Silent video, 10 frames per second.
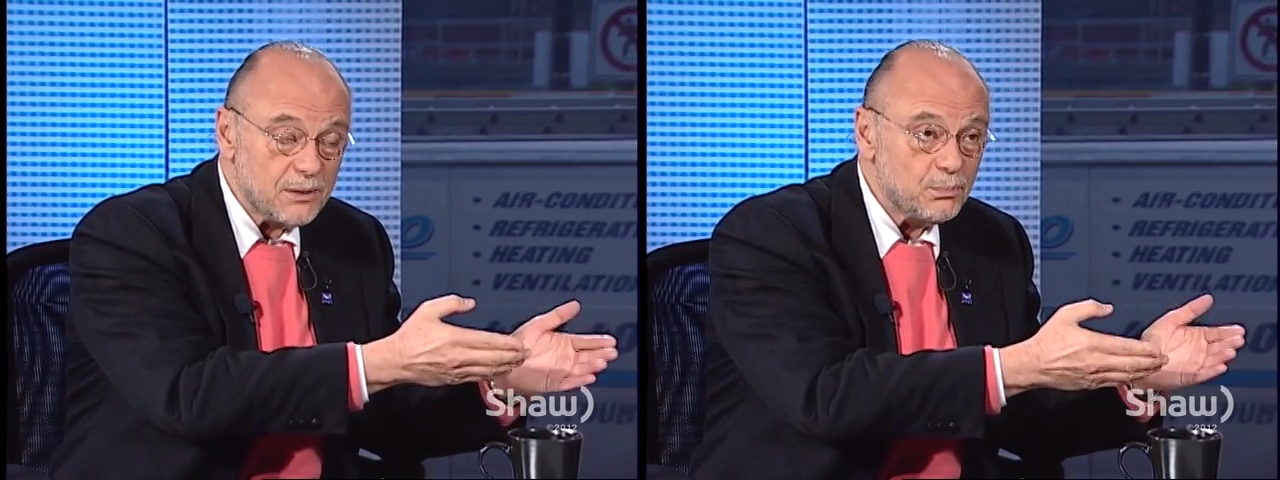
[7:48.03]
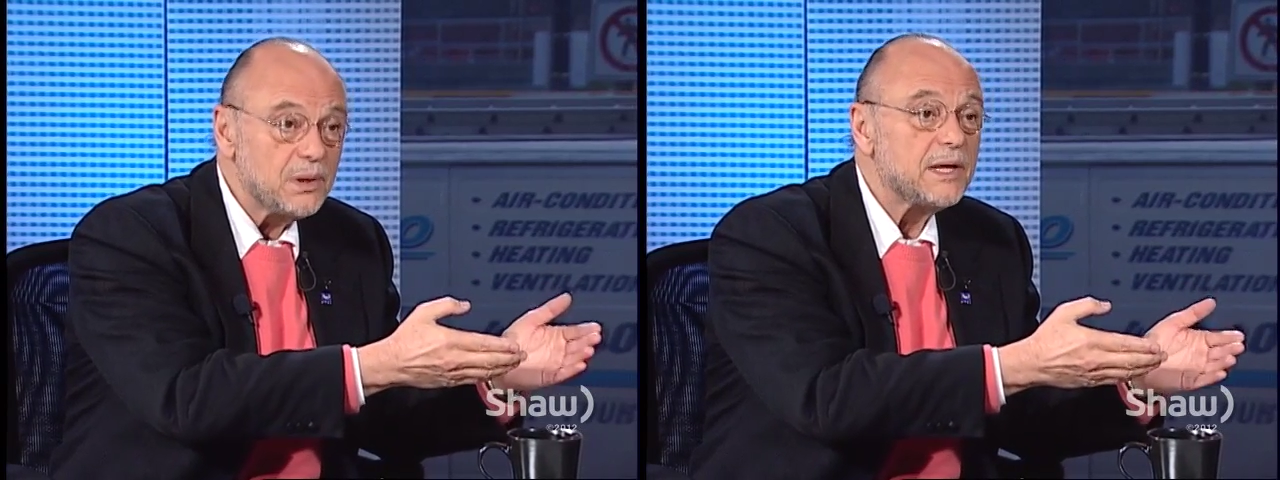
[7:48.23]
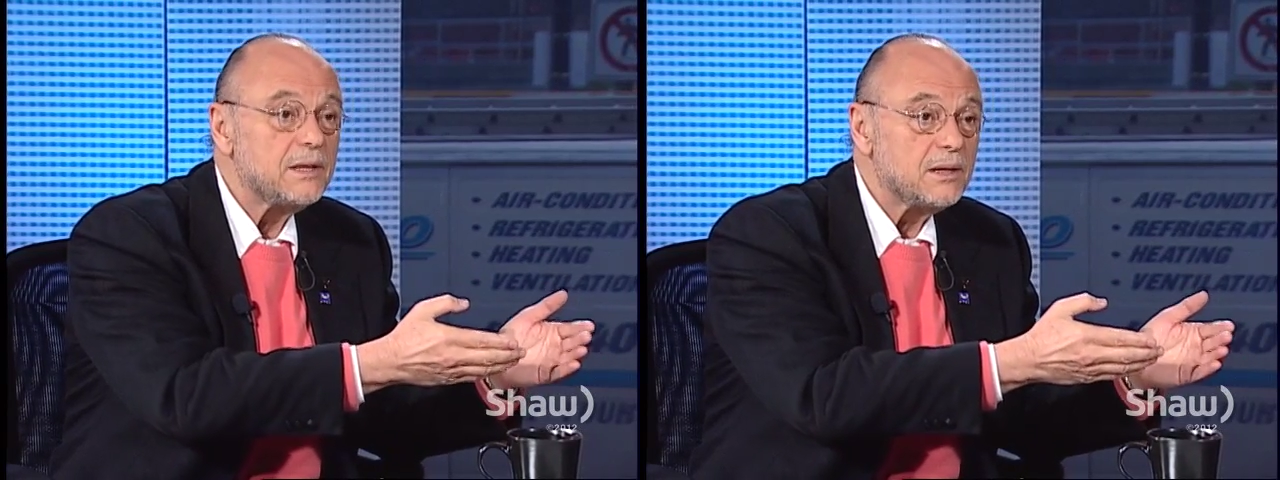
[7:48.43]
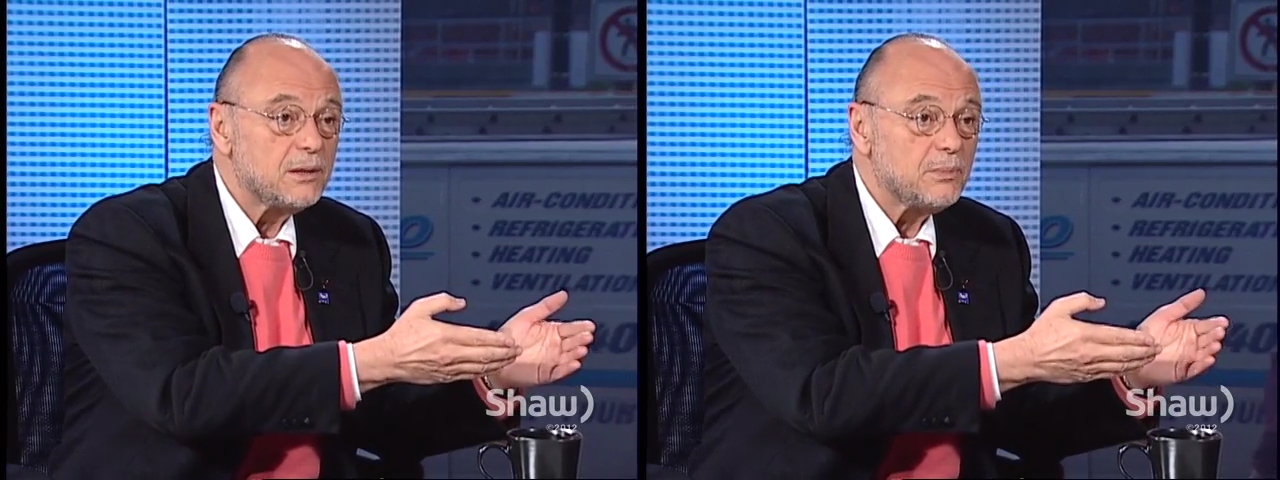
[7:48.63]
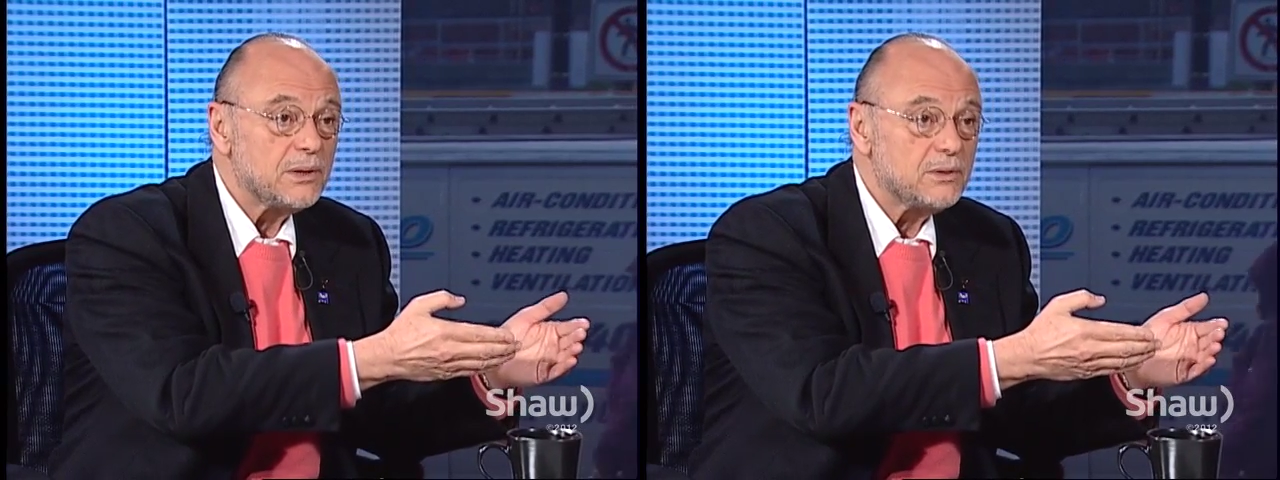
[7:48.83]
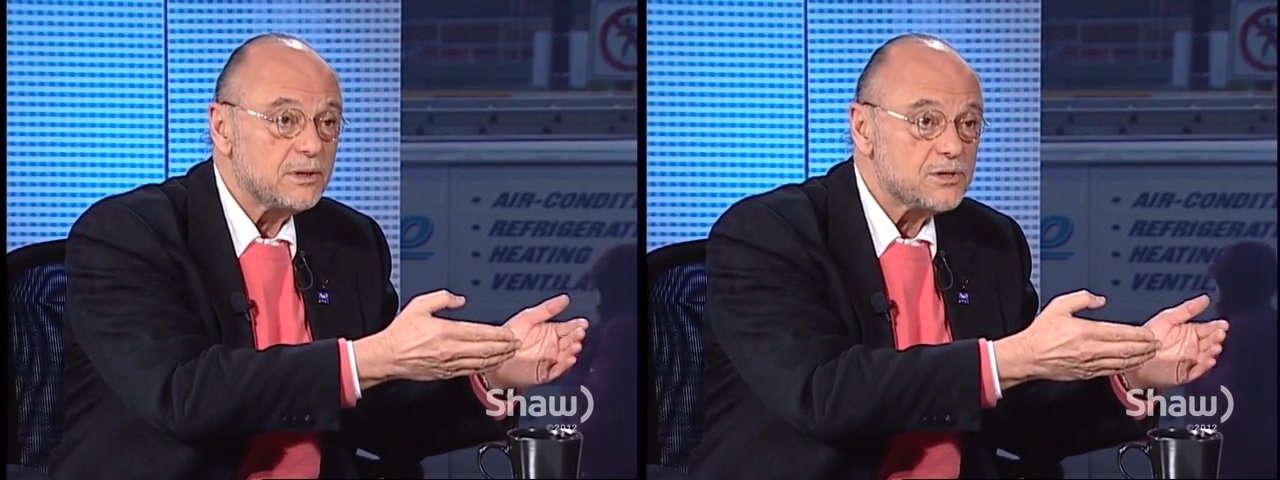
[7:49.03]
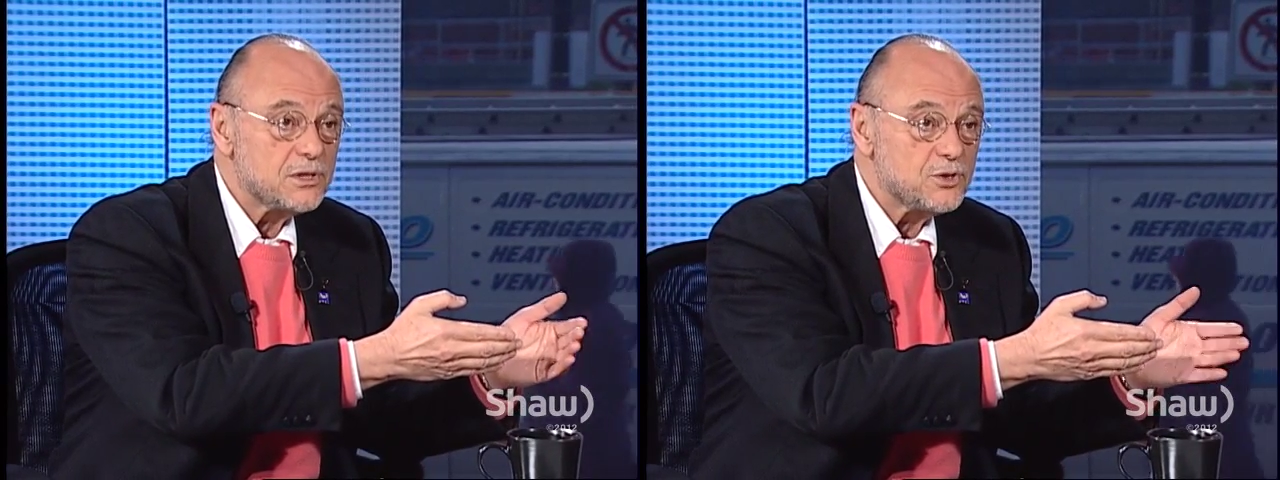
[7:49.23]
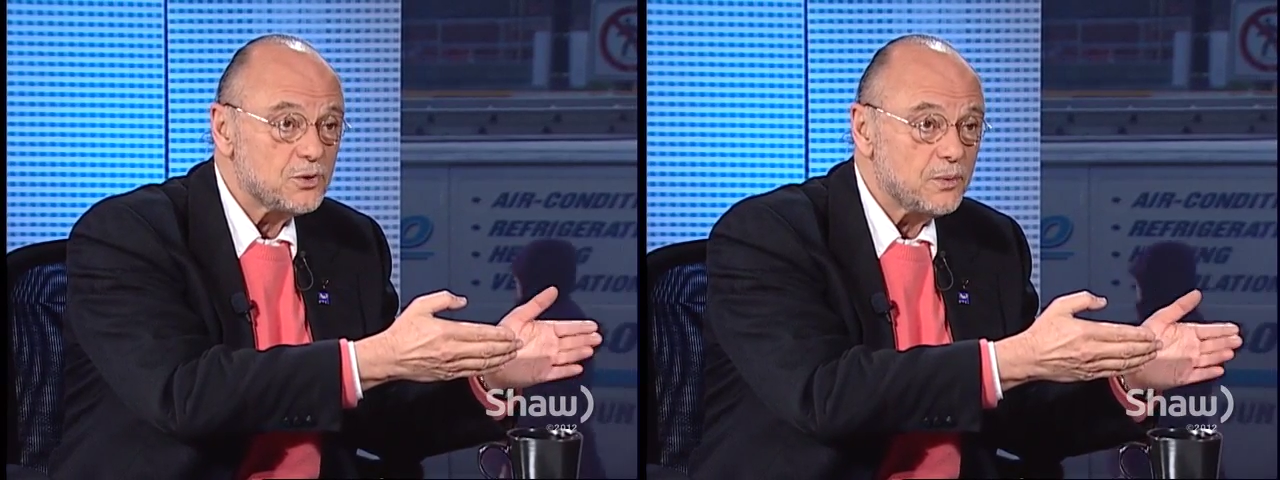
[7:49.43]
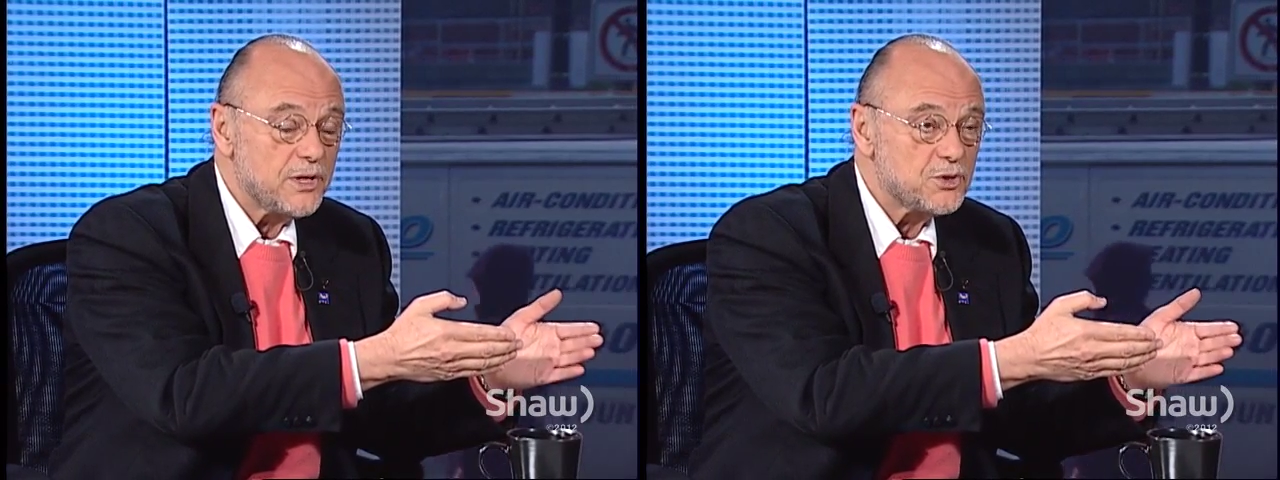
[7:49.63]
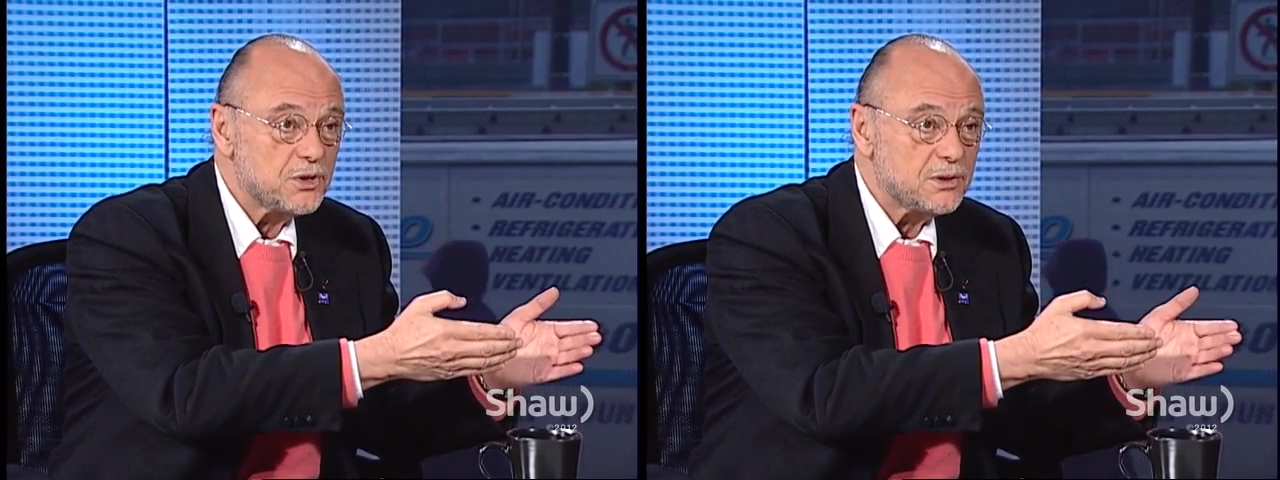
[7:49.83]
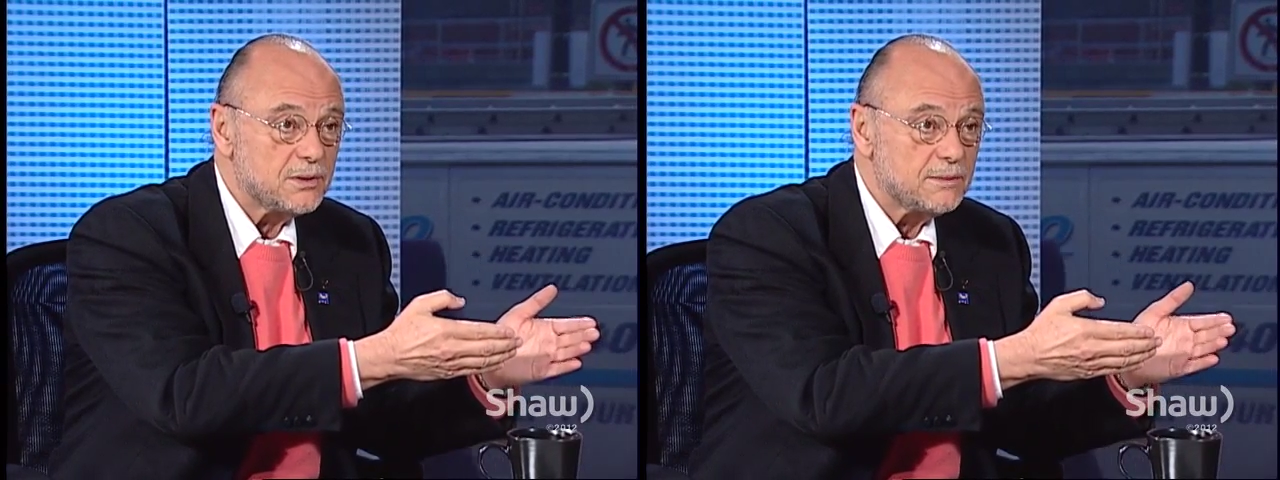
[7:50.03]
complaining about their situation.